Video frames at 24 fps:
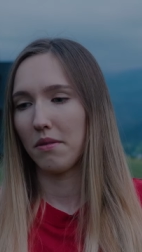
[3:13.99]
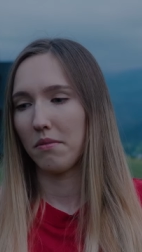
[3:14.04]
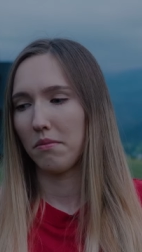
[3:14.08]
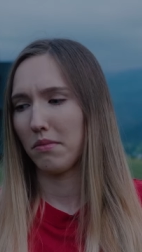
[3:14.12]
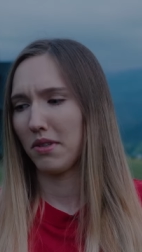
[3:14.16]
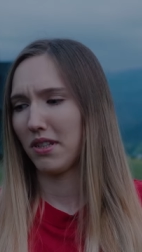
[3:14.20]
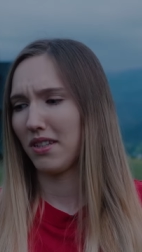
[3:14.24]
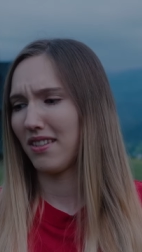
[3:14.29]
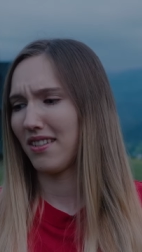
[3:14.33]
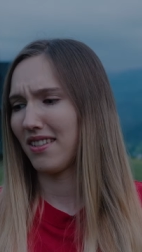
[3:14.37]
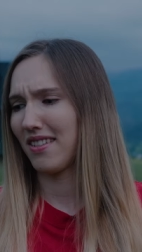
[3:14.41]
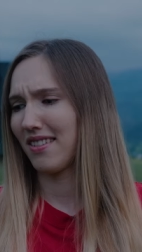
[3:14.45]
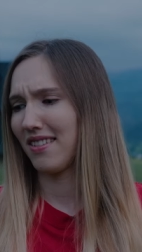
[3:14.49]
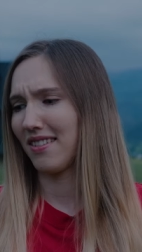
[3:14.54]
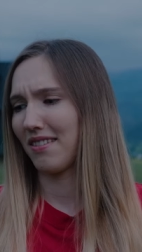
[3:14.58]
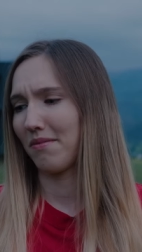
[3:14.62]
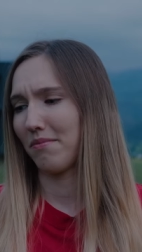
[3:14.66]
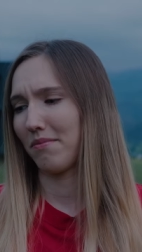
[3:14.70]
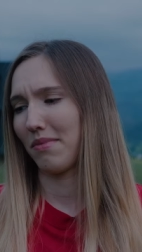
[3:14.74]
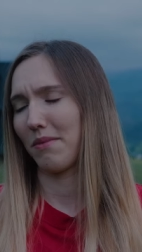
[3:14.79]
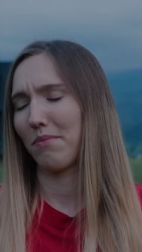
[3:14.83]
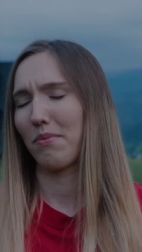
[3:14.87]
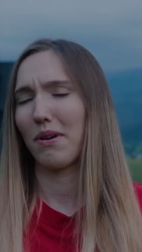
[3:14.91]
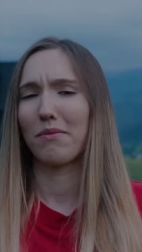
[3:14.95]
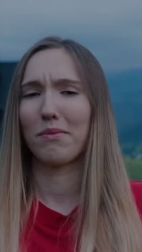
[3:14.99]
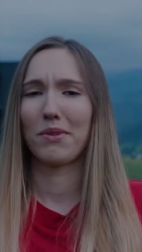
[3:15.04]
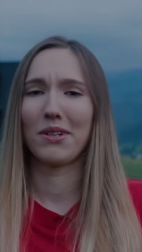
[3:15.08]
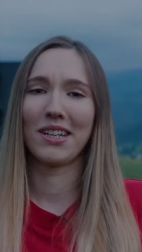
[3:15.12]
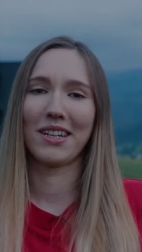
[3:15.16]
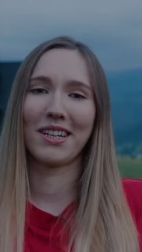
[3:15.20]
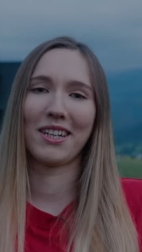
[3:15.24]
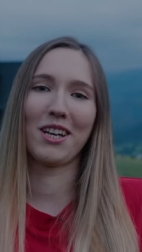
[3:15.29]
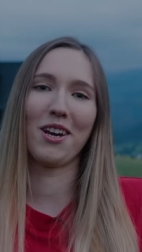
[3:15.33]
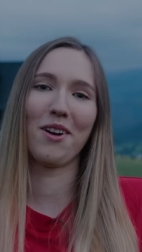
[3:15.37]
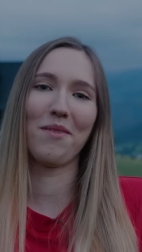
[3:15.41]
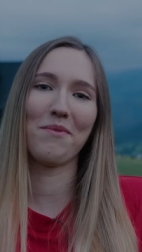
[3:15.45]
Means by
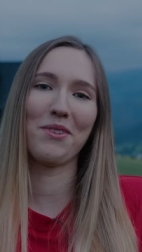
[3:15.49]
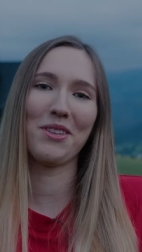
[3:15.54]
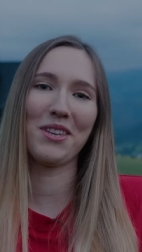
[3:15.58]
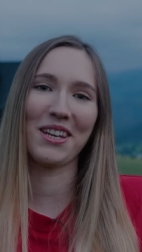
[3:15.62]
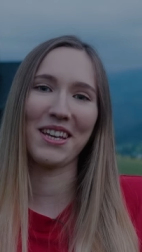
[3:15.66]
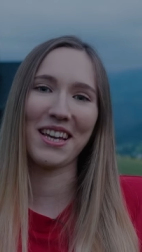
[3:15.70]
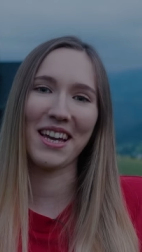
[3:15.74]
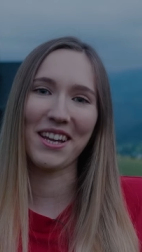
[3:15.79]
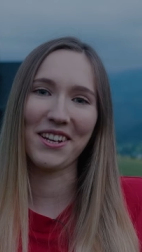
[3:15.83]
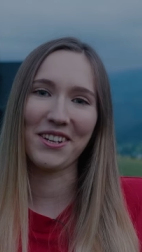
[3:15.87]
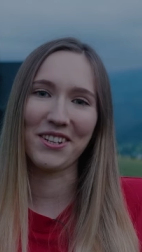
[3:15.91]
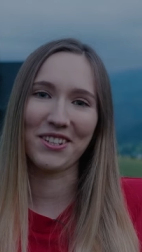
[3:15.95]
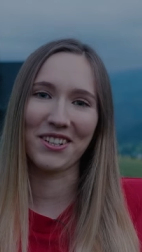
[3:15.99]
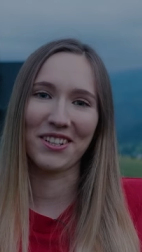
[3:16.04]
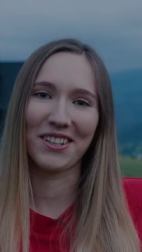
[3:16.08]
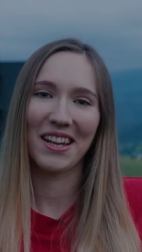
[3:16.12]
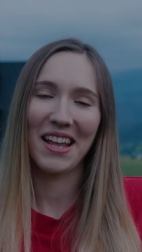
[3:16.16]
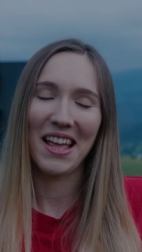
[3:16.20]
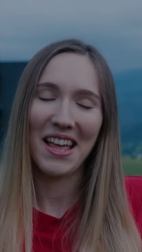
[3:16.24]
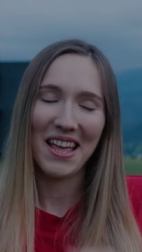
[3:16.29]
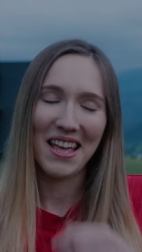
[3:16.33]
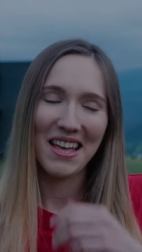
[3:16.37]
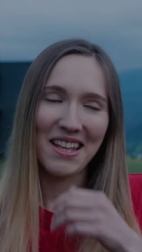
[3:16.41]
public communication,